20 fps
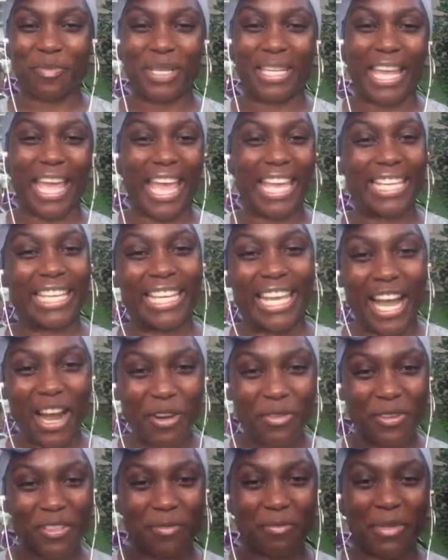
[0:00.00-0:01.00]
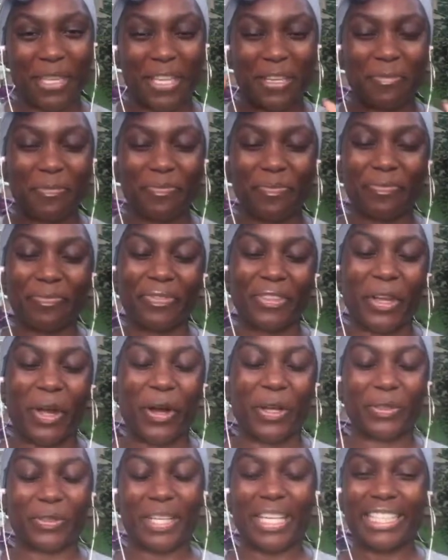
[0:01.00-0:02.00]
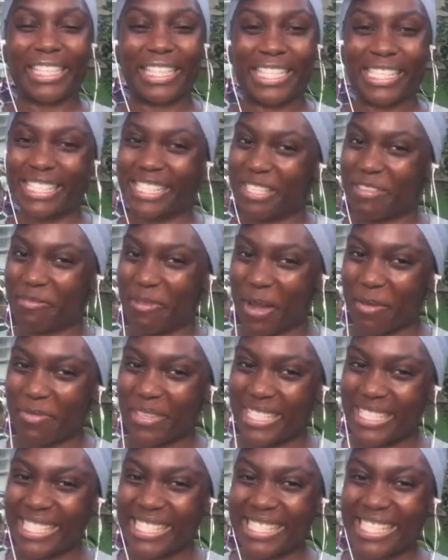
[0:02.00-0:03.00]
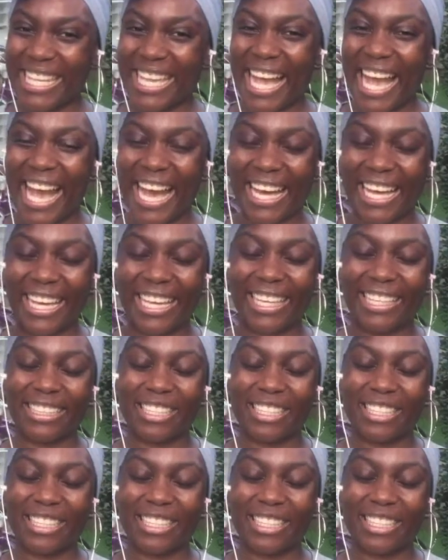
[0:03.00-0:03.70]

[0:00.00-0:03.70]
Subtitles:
been hanging out with me already, still pop in and say hi.